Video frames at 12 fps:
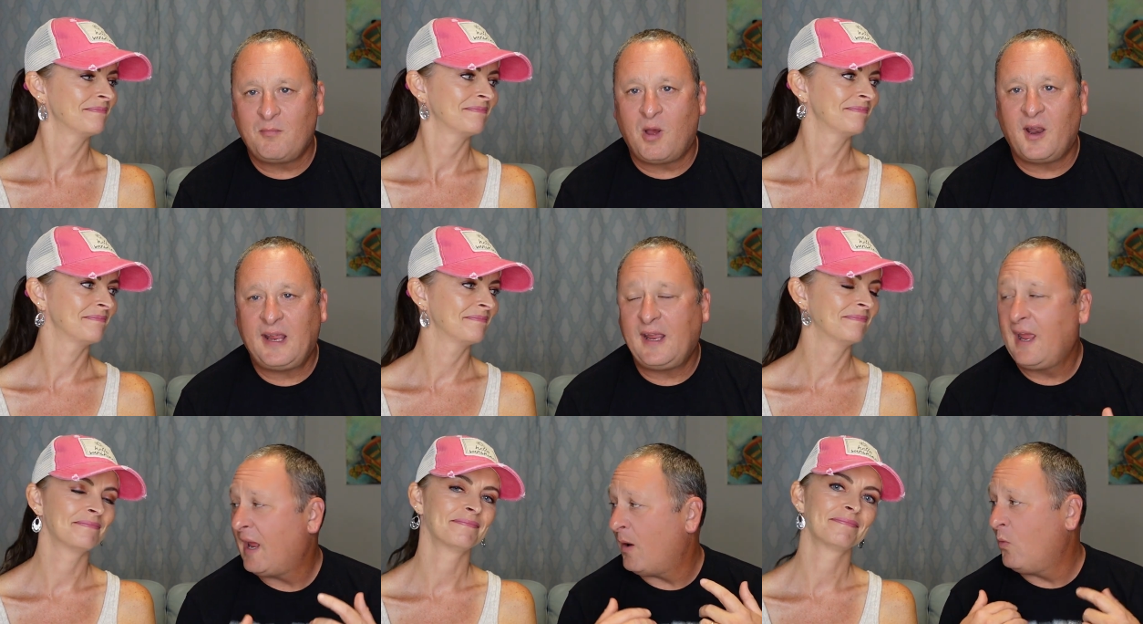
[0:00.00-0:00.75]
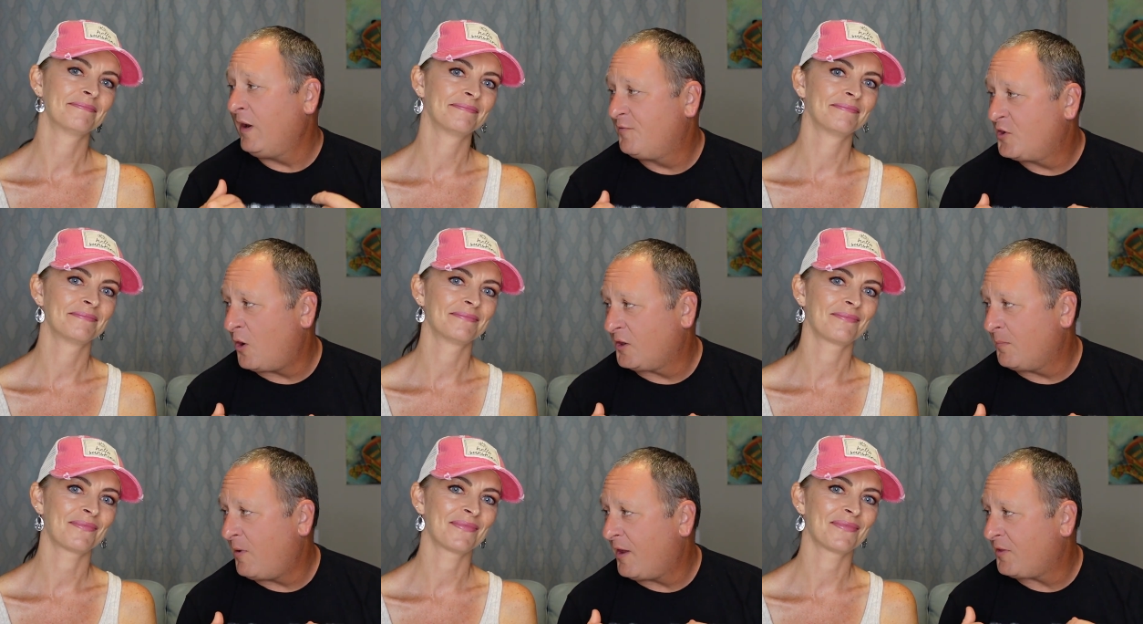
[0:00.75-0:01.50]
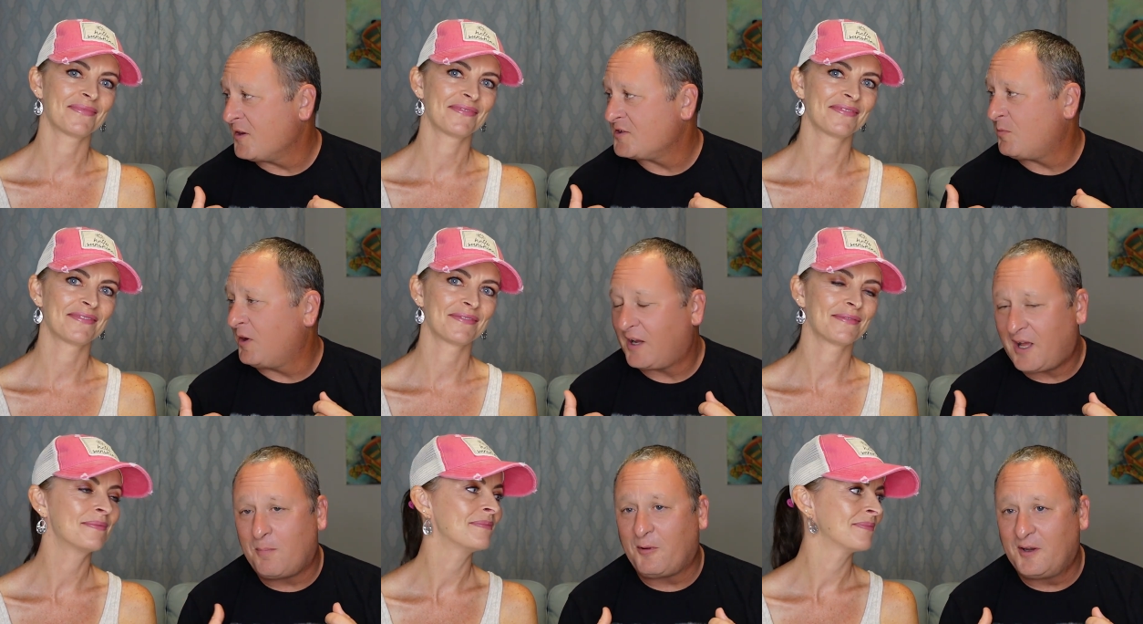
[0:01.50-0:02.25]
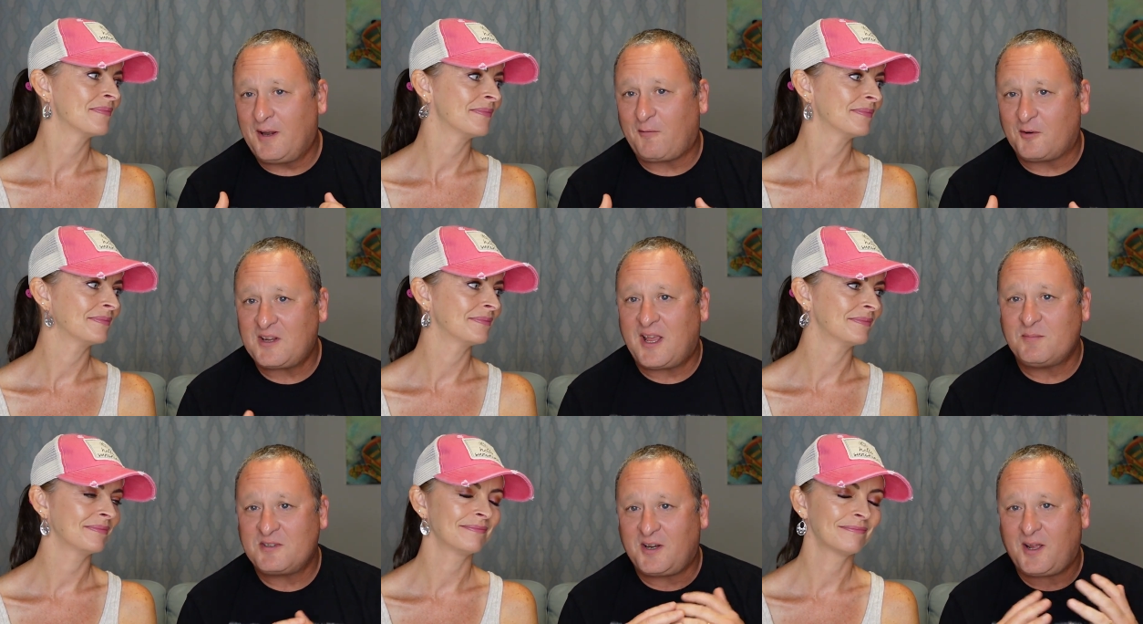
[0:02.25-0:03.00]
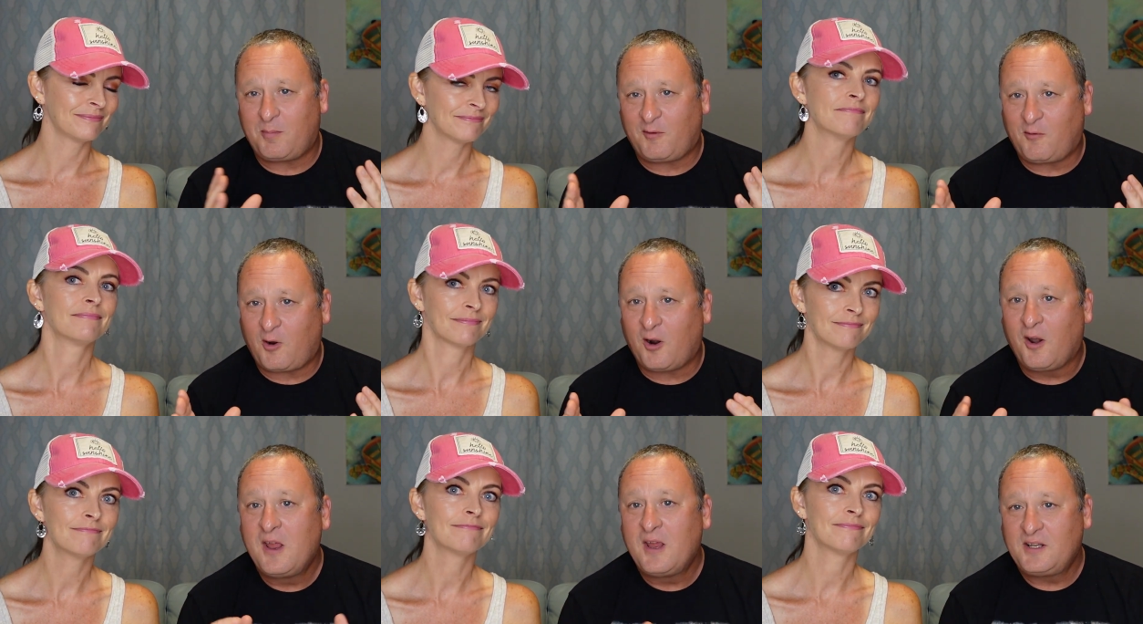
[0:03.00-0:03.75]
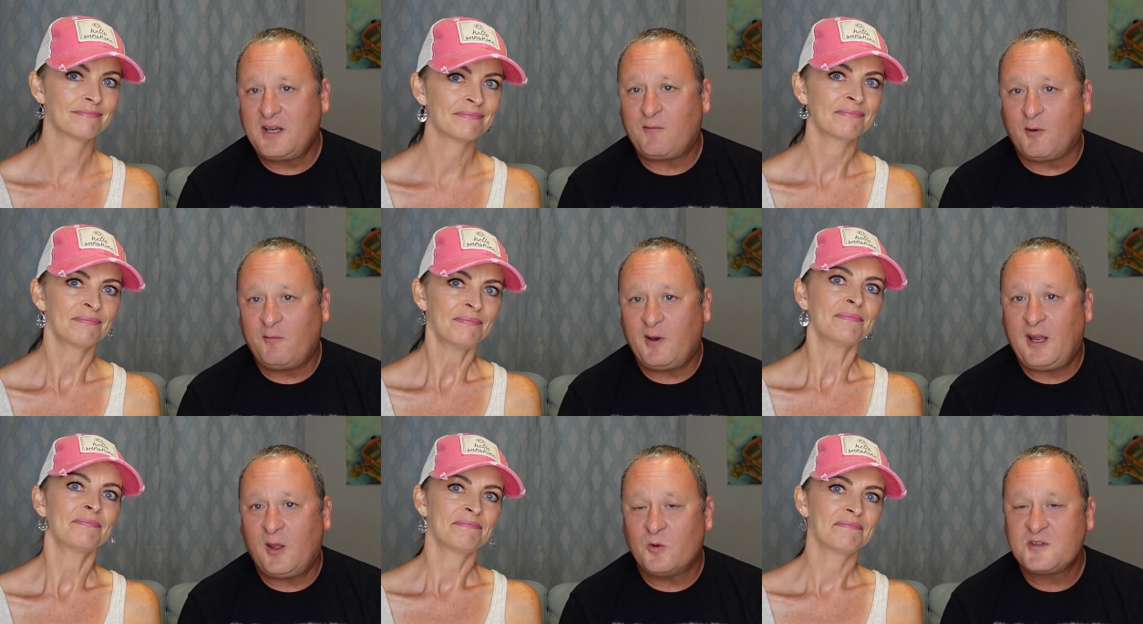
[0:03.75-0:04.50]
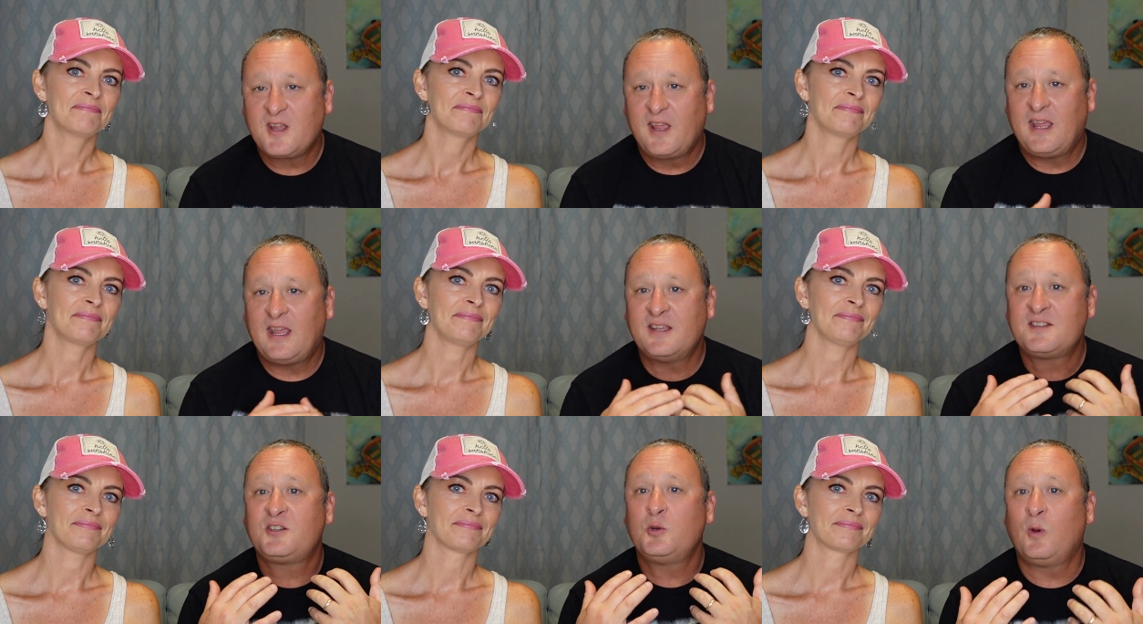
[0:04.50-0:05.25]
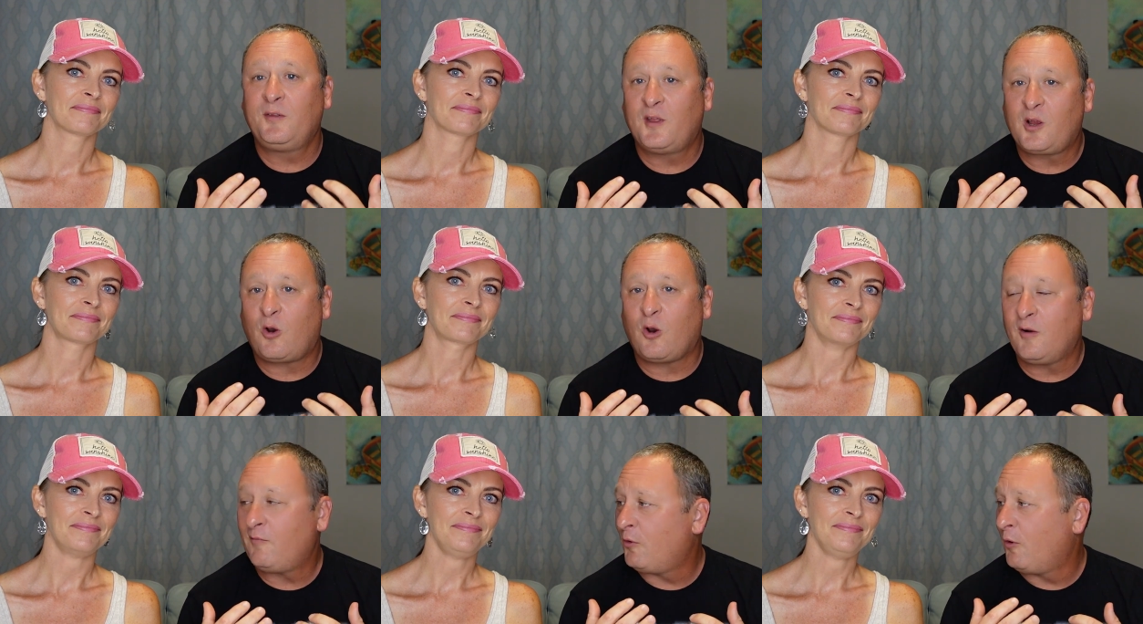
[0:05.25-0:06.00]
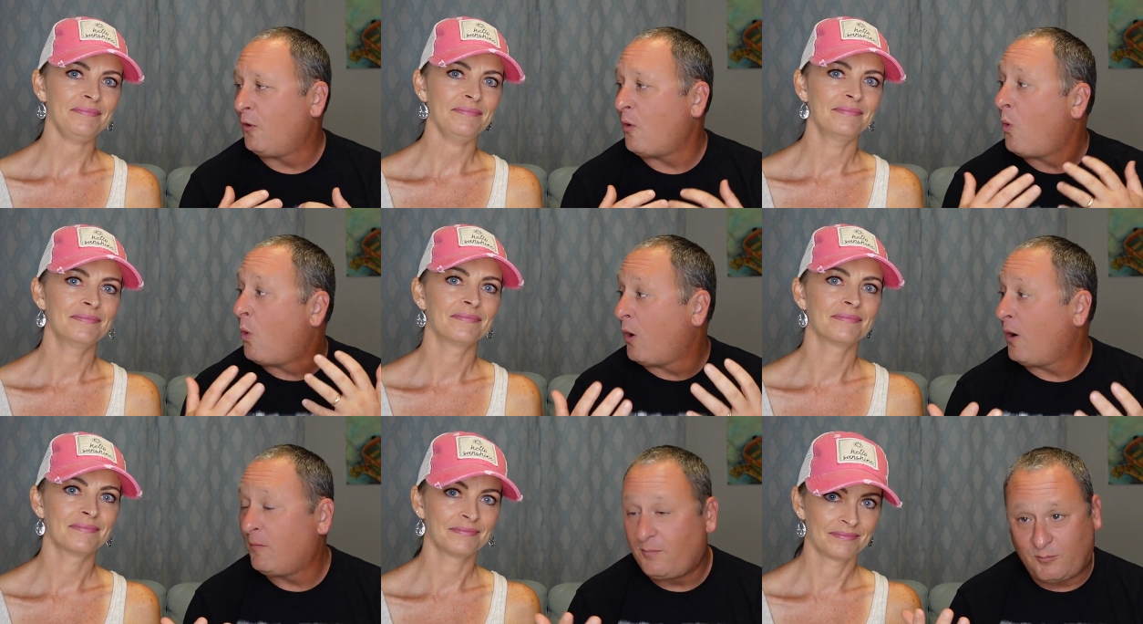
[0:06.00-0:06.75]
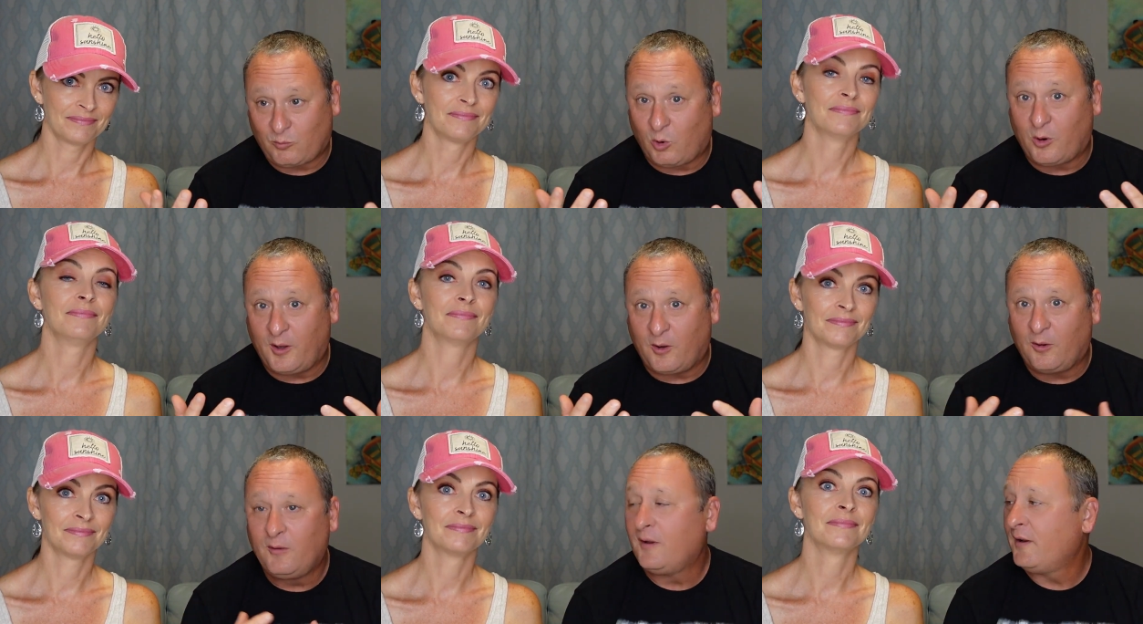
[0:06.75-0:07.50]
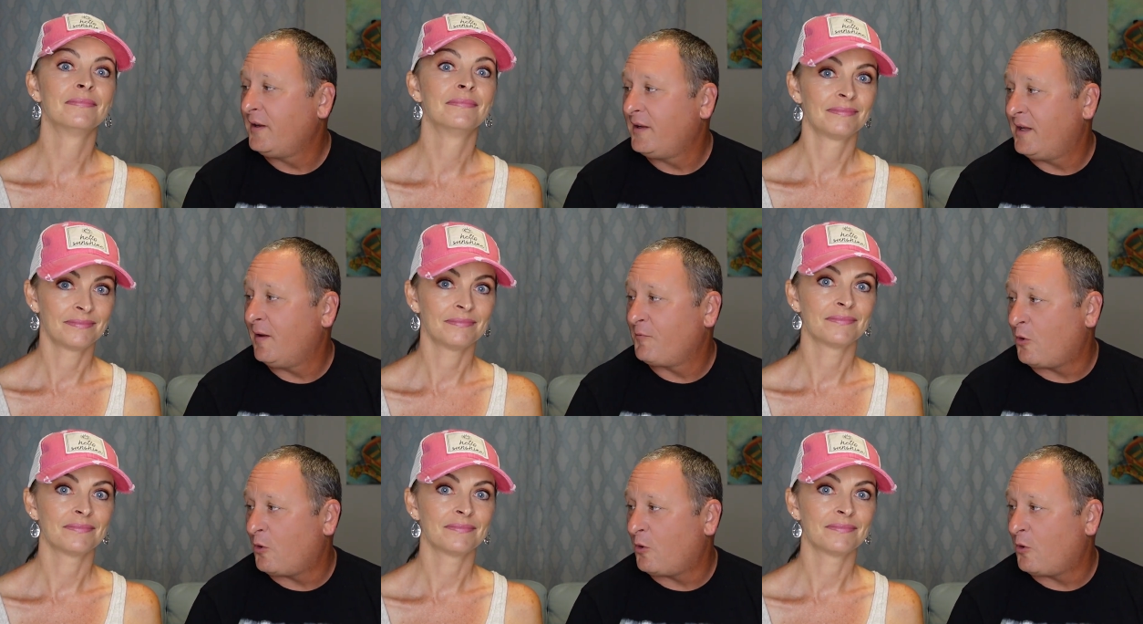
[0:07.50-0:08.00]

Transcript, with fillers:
Speaker 1: money, and we've talked about this one a couple of different times in a couple of our different videos, is doing the Carnival or Royal gift